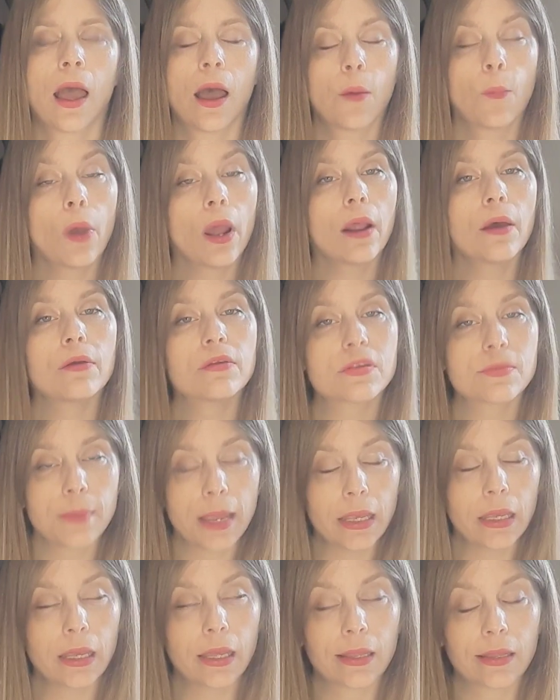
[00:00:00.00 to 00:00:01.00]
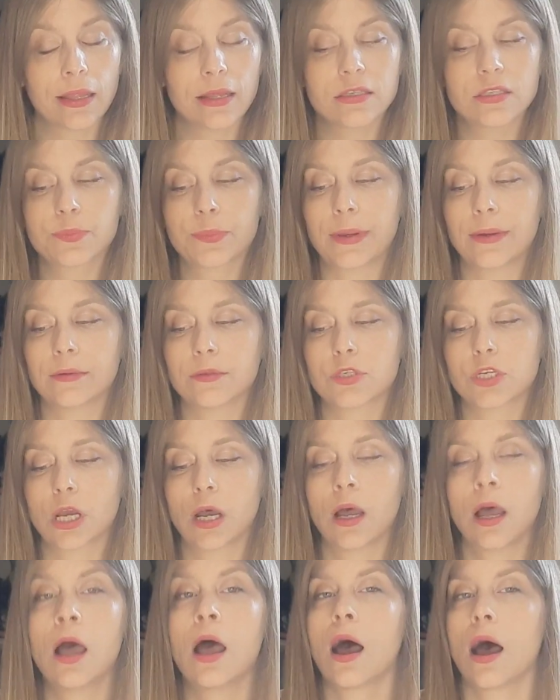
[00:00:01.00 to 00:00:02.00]
When I was making that spell
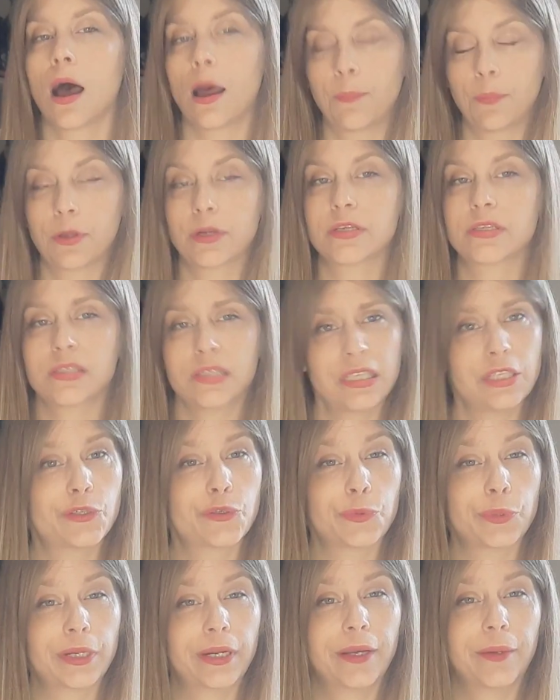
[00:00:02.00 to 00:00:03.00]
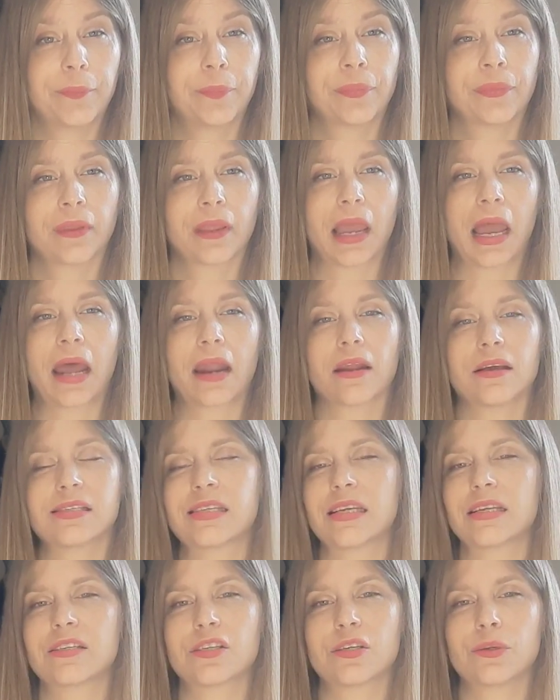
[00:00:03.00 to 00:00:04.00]
jar, I put a sigil in it, and I
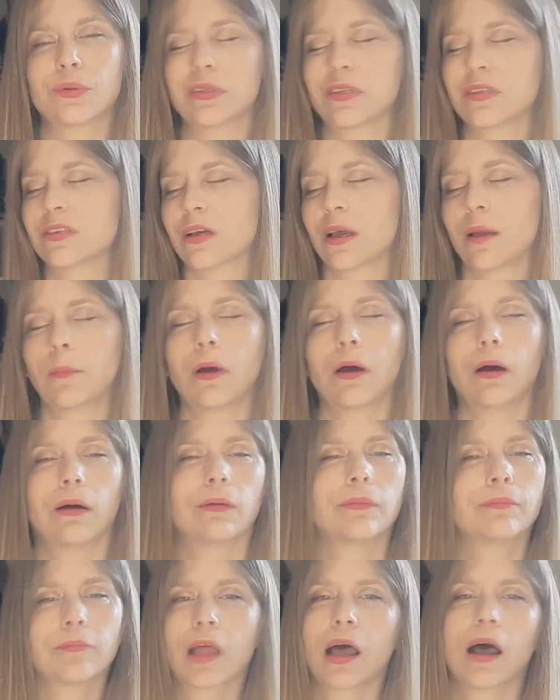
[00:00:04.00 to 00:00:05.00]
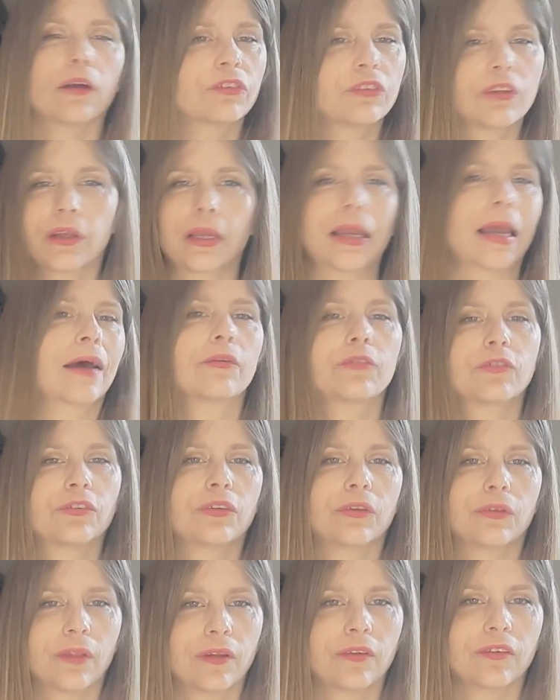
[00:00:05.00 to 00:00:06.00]
said to you at the time, oh, I'll show you how to
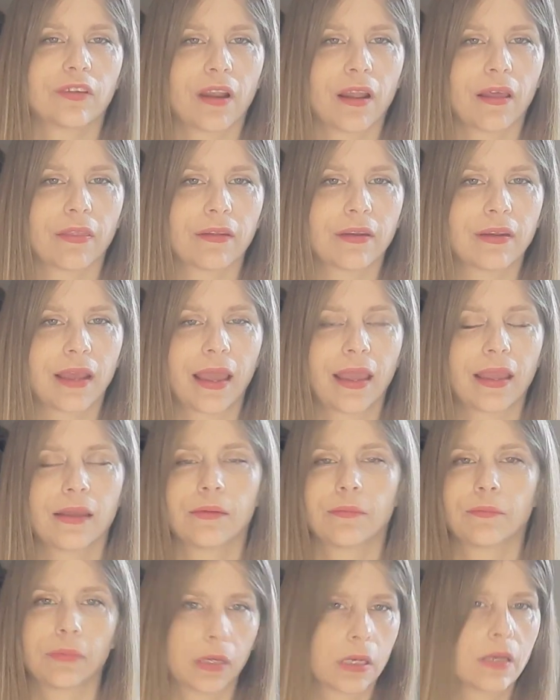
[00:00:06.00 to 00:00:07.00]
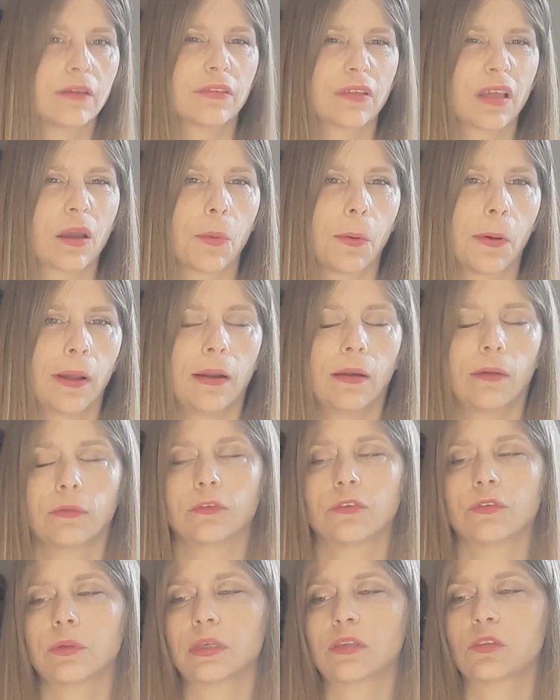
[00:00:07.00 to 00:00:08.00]
do those another day because they're quite
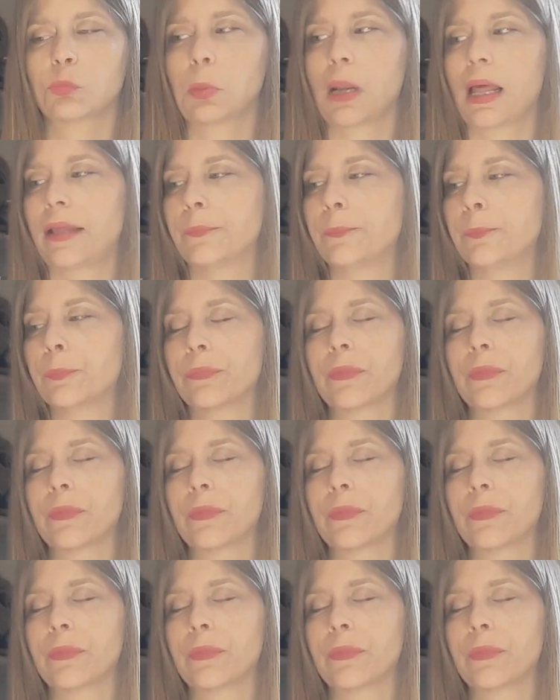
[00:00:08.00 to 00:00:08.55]
long to explain.